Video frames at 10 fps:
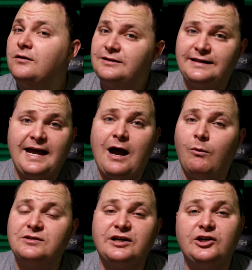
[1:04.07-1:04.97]
Today I
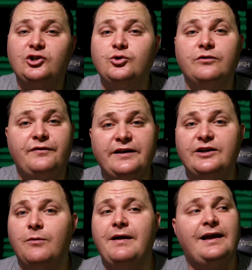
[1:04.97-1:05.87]
wasn't gonna do a
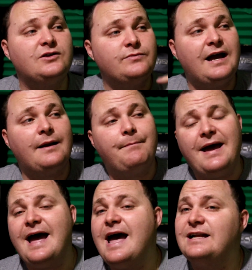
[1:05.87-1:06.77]
video, man, because we got a
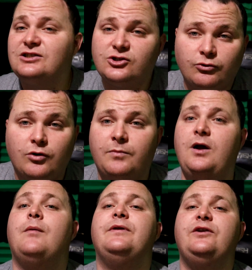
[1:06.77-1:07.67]
bad storm
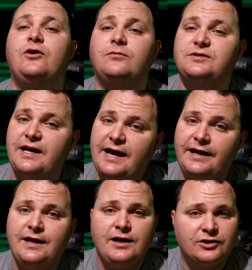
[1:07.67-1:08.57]
coming. You know what I'm
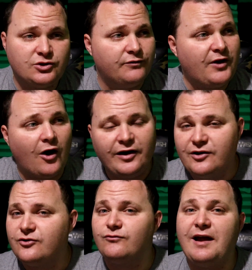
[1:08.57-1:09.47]
saying? So if y'all
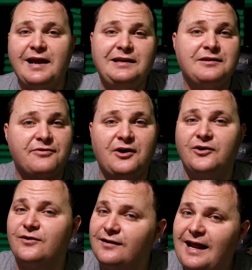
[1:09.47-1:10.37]
hear the rain, the
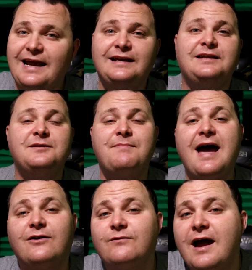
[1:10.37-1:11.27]
thunder and lightning in the
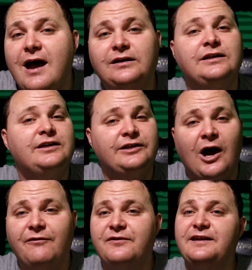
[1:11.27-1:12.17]
background,
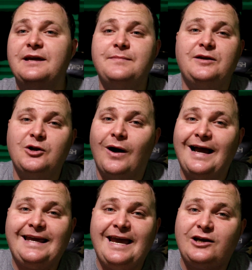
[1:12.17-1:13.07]
y'all forgive me. You know,
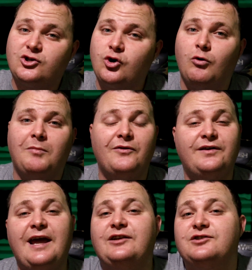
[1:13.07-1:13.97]
I can't control Mother
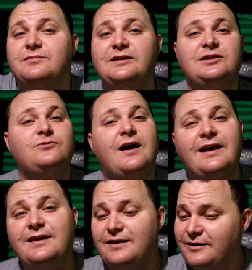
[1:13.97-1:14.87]
Nature. But either
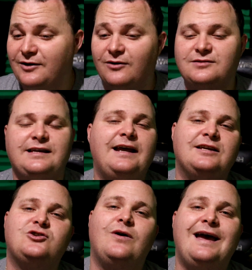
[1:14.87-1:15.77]
way, you know what I'm saying?
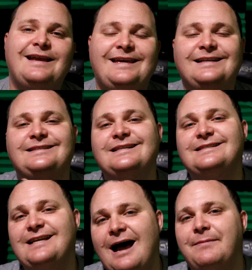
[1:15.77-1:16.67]
Let's go ahead and get into
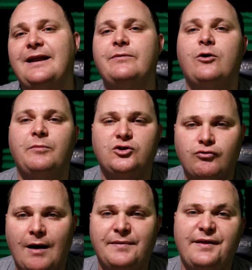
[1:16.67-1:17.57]
this topic that we're gonna be
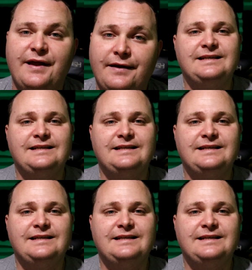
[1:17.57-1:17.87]
dropping today.